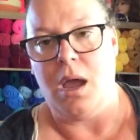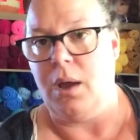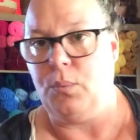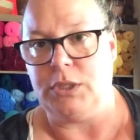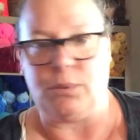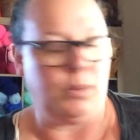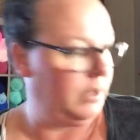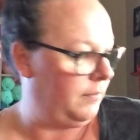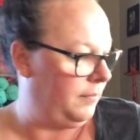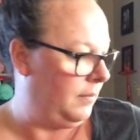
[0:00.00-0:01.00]
I wish I would
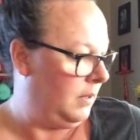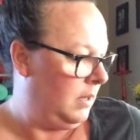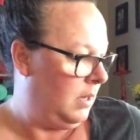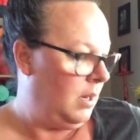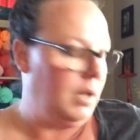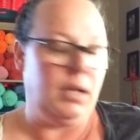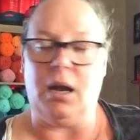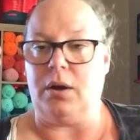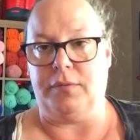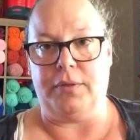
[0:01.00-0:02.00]
have
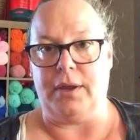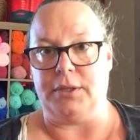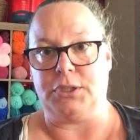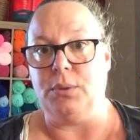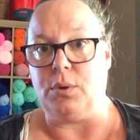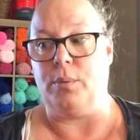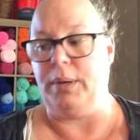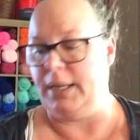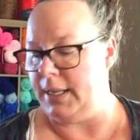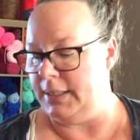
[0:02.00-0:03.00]
got over there sooner
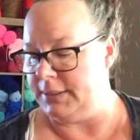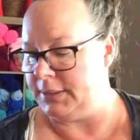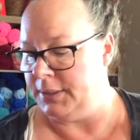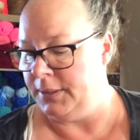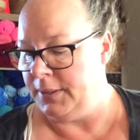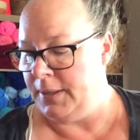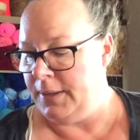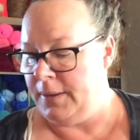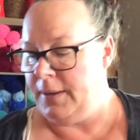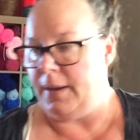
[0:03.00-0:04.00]
because
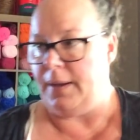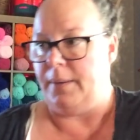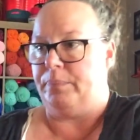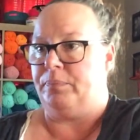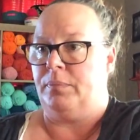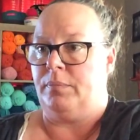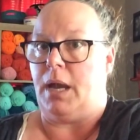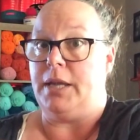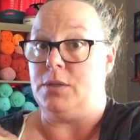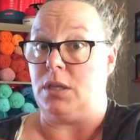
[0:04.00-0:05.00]

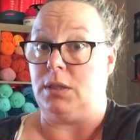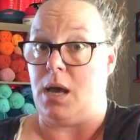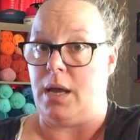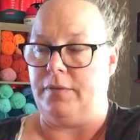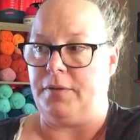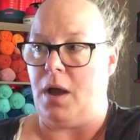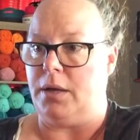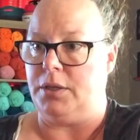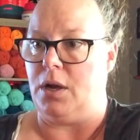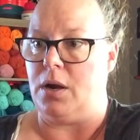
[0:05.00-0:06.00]
I use a lot of
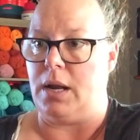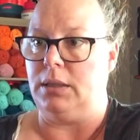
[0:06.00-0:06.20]
cotton yarn. I